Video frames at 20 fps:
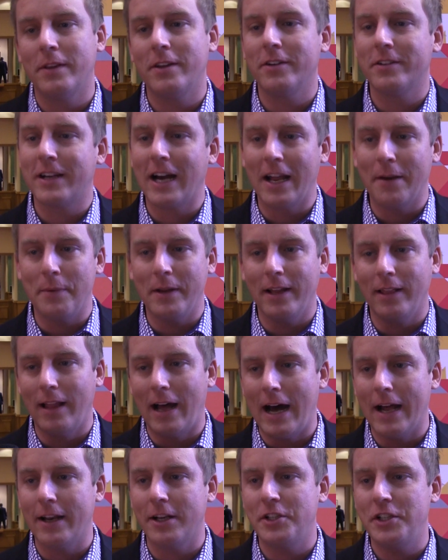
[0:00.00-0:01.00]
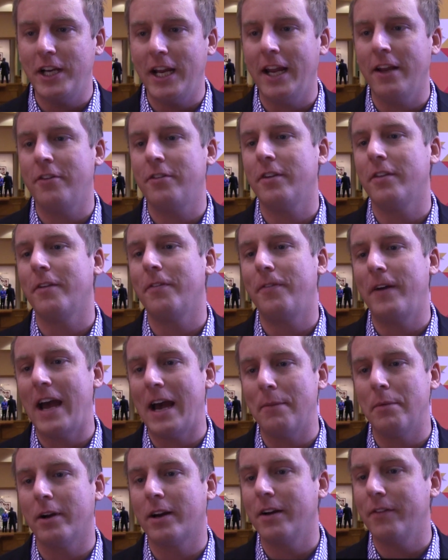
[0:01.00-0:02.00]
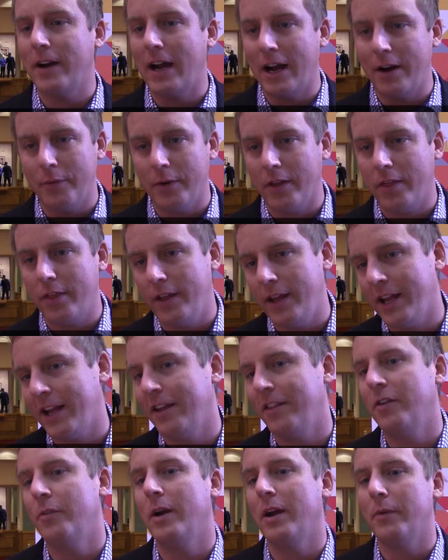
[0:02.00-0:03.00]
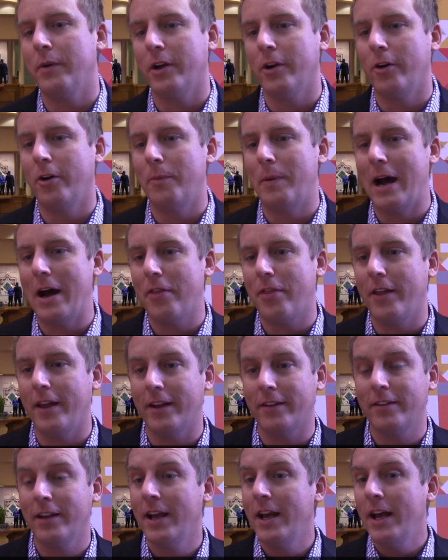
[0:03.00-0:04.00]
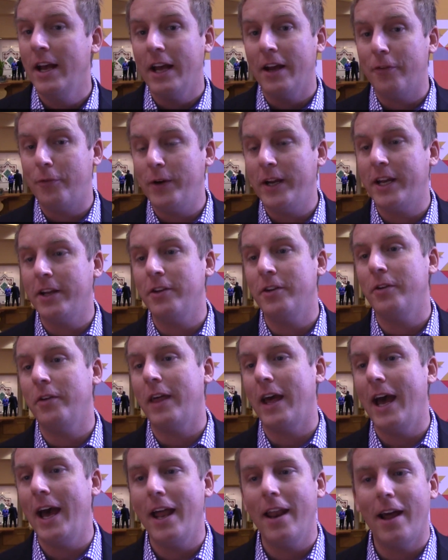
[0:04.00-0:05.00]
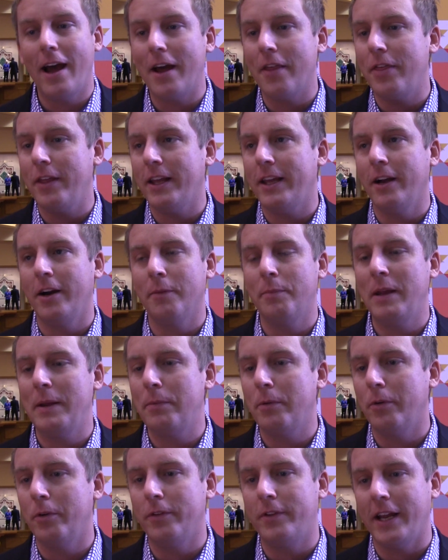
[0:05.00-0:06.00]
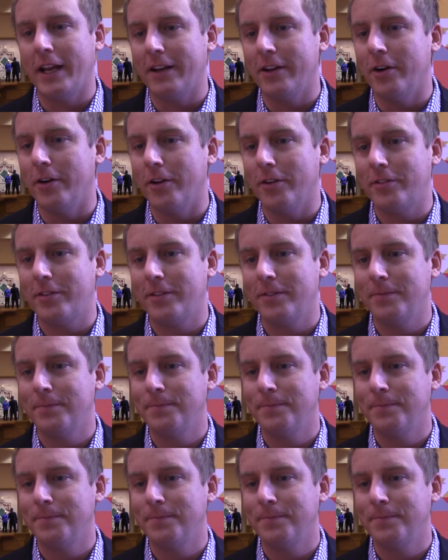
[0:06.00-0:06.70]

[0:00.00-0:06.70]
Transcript: but there's got to be a lot of change to the fabric of how we think and the way we go about things. If we can do that, I think young people will take notice.